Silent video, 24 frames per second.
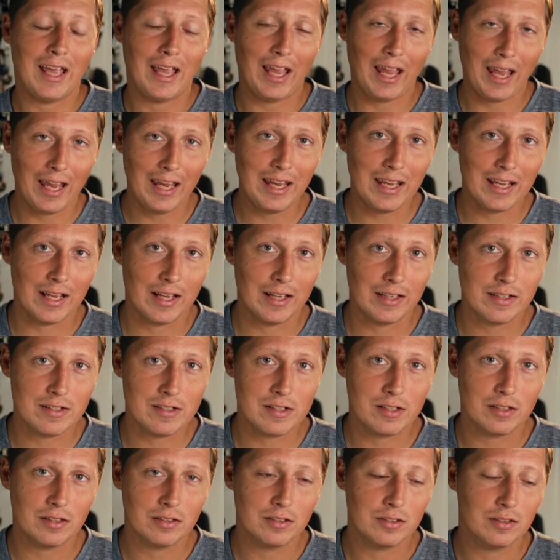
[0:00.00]
and
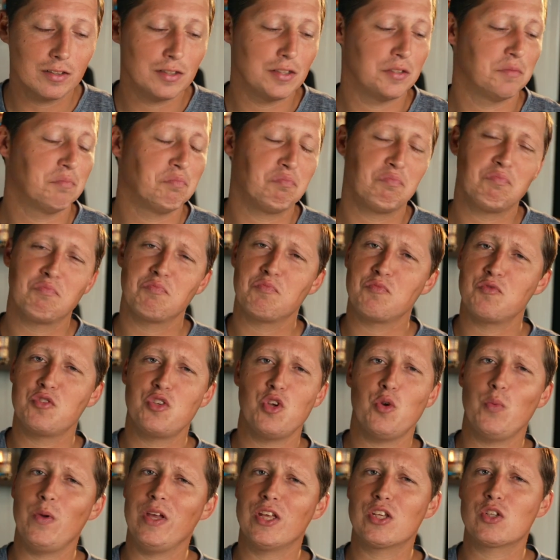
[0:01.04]
2
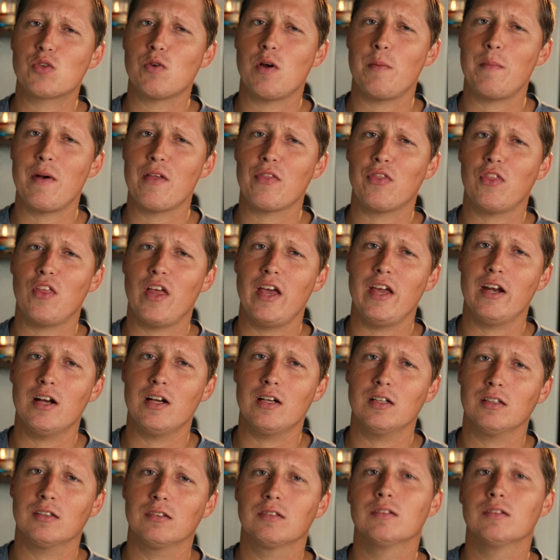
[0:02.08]
weeks to a month later,